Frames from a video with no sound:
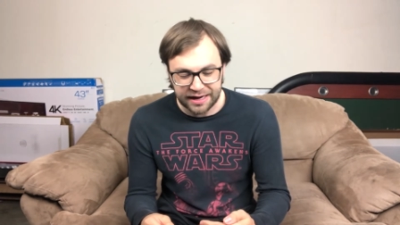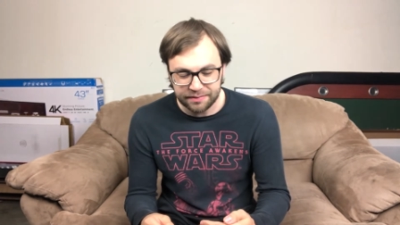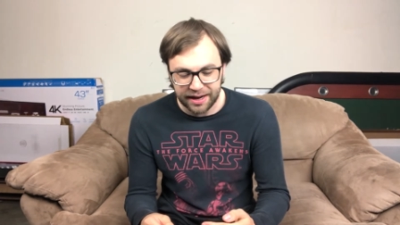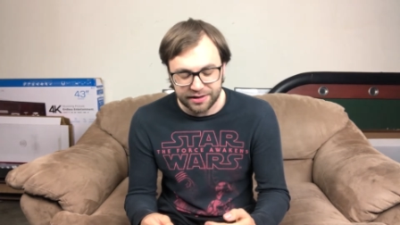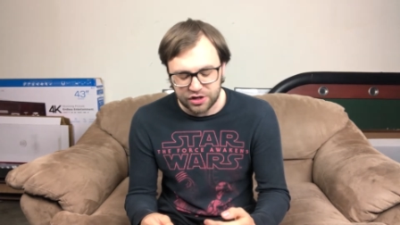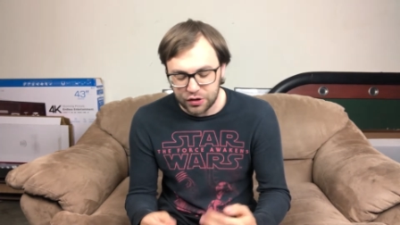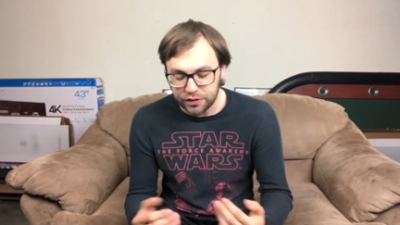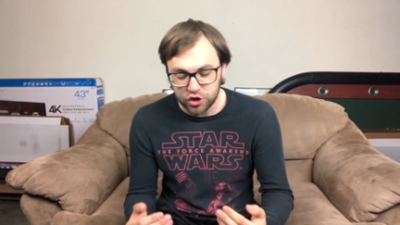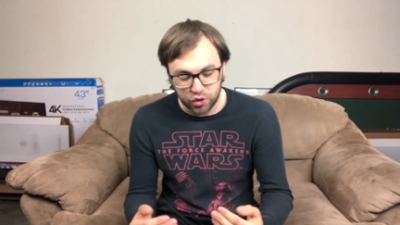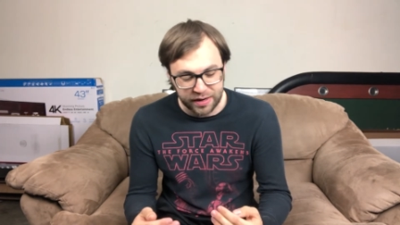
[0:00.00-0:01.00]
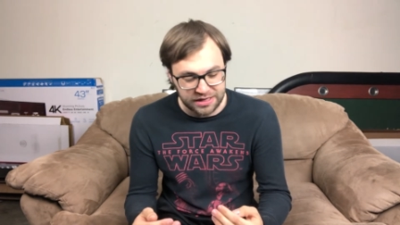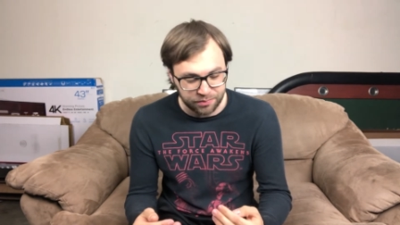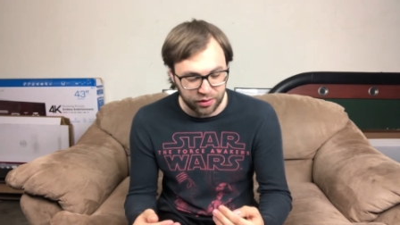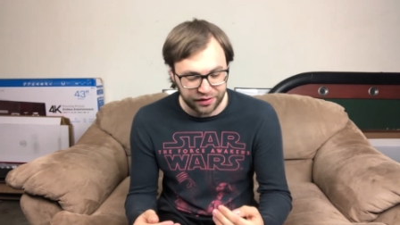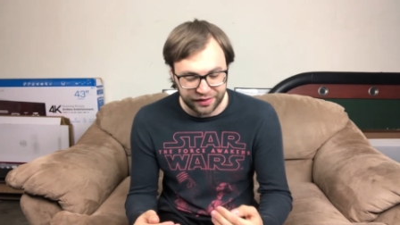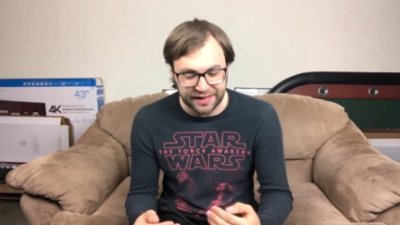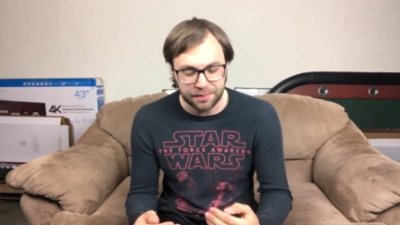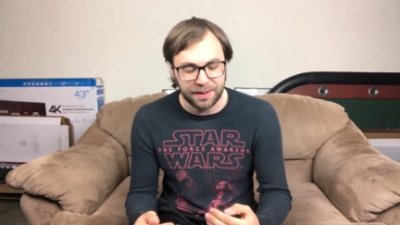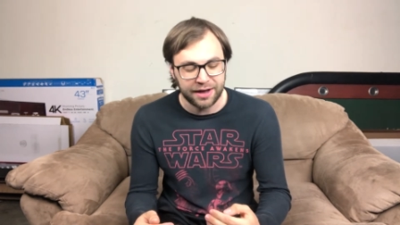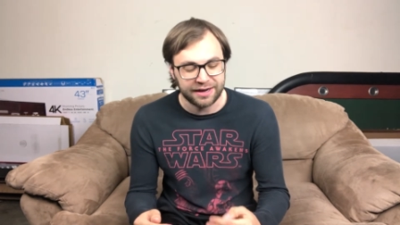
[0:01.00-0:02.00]
I do enjoy it the more I think
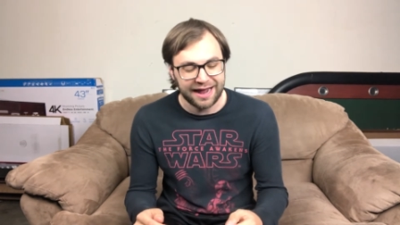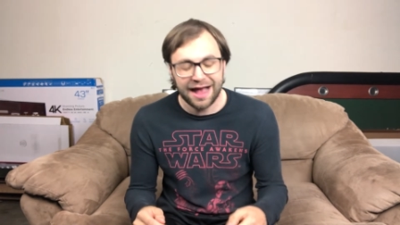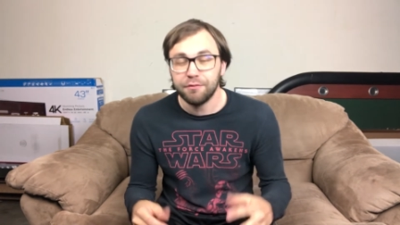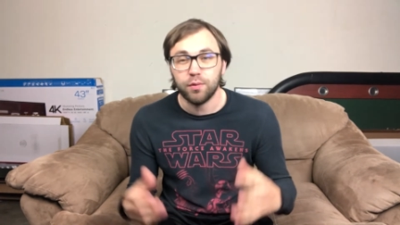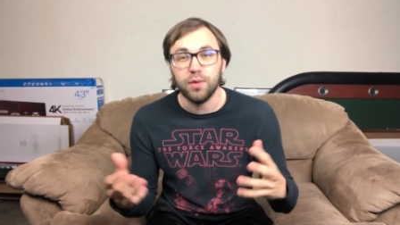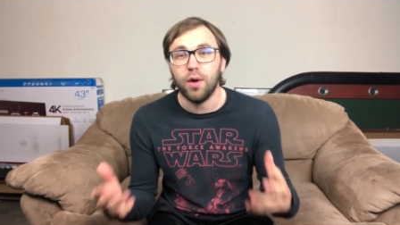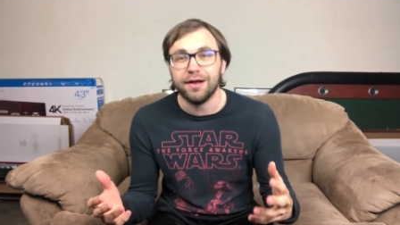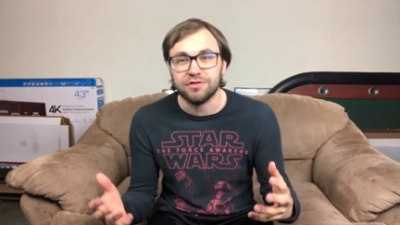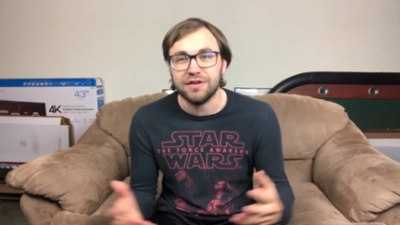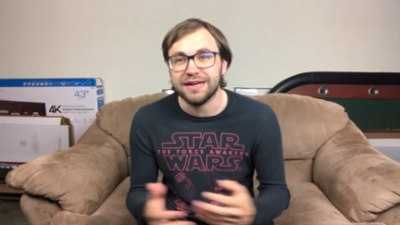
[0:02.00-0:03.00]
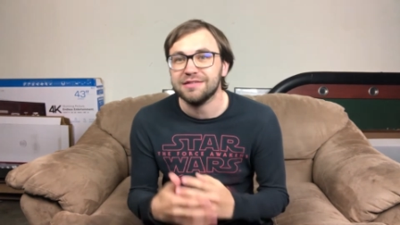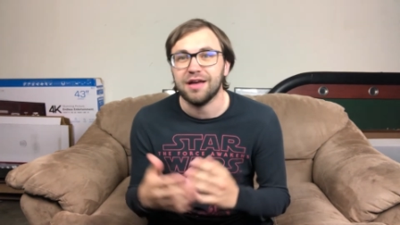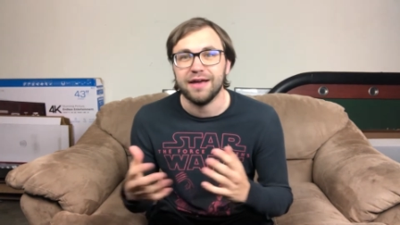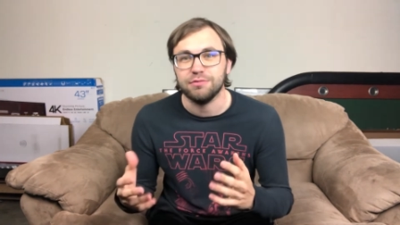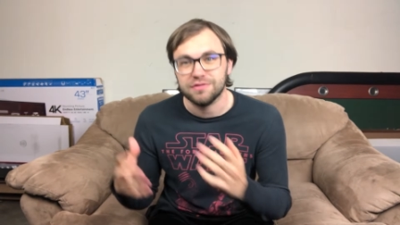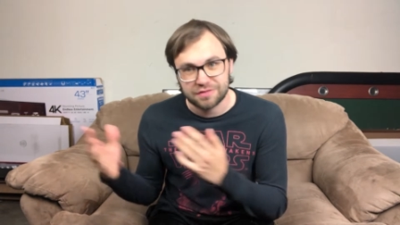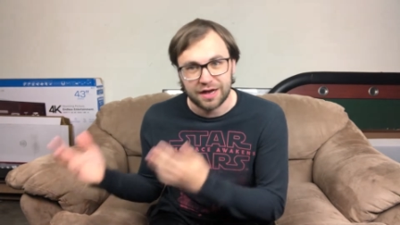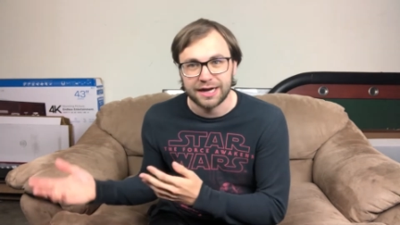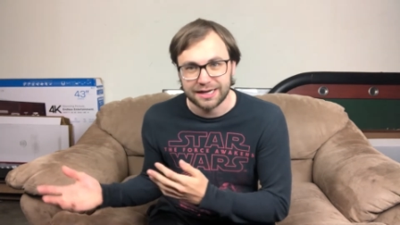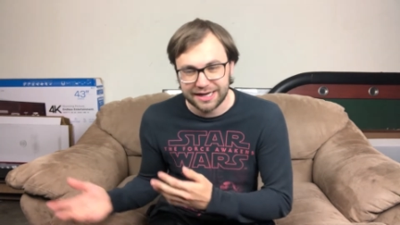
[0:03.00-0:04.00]
about it. I haven't rewatched it yet because I was
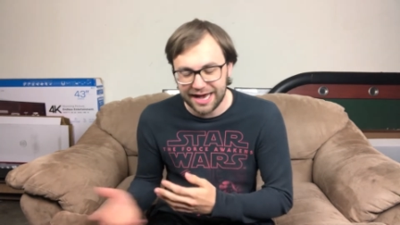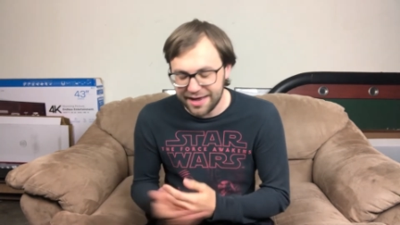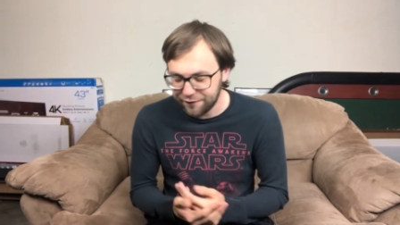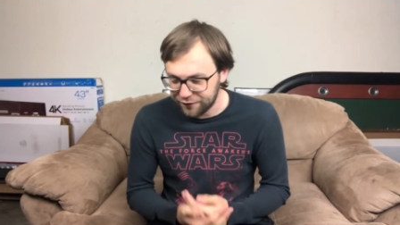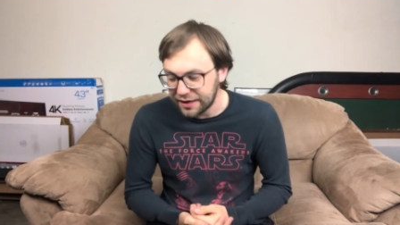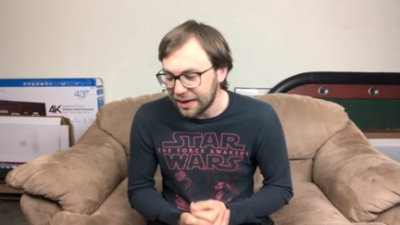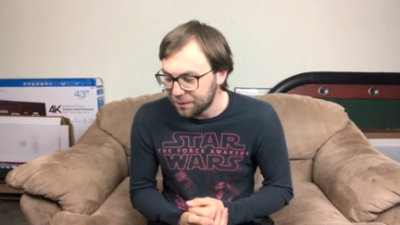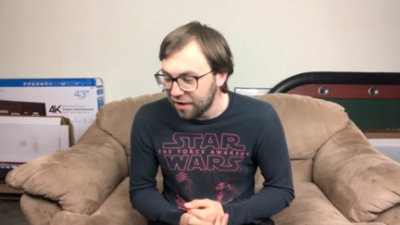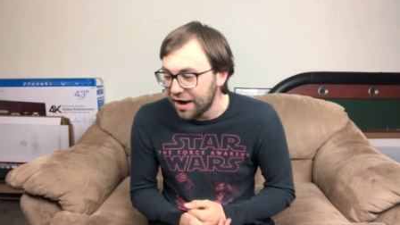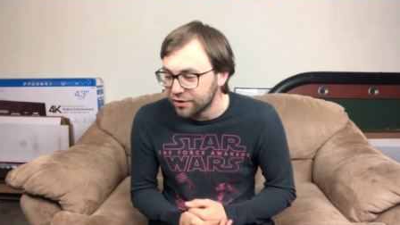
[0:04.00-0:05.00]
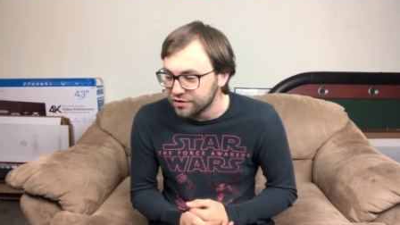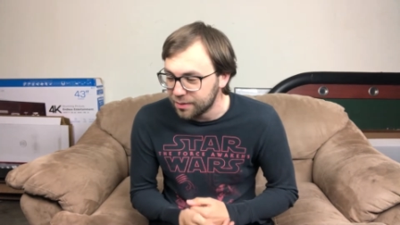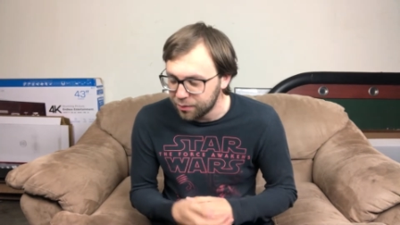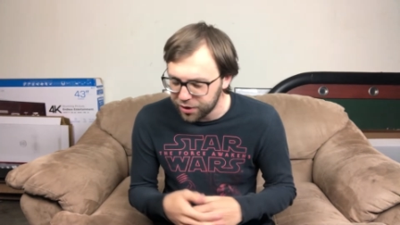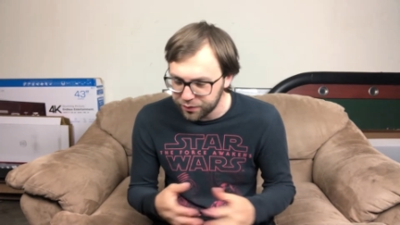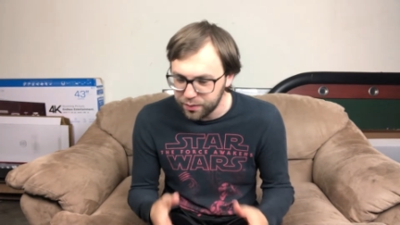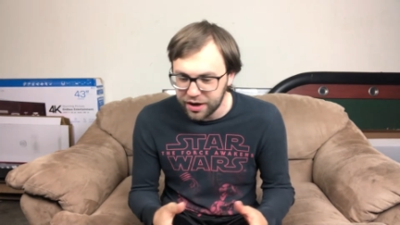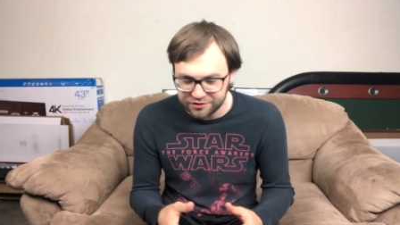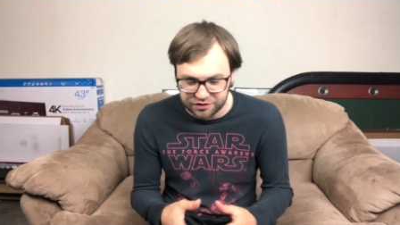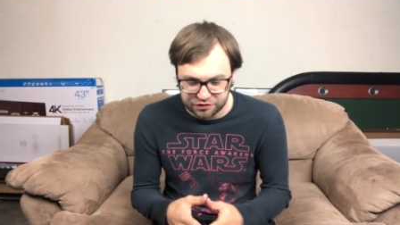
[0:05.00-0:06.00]
talking to Kyle for a couple hours, and I want to
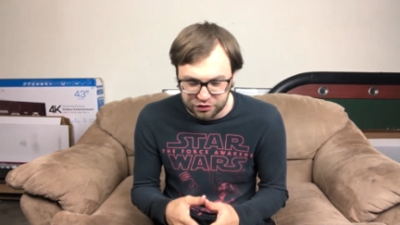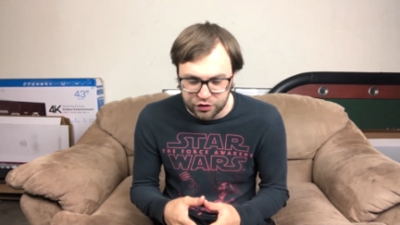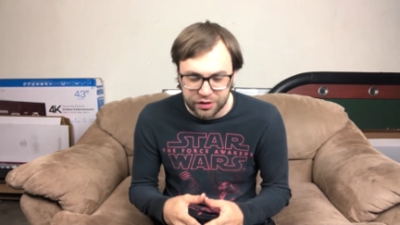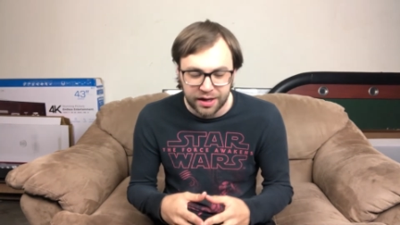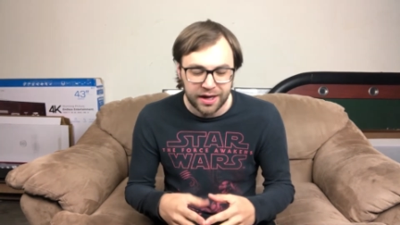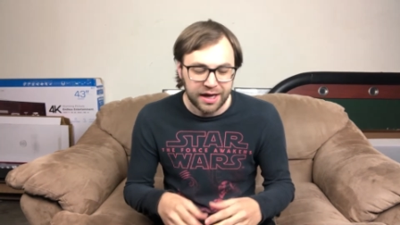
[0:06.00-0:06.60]
rewatch it soon.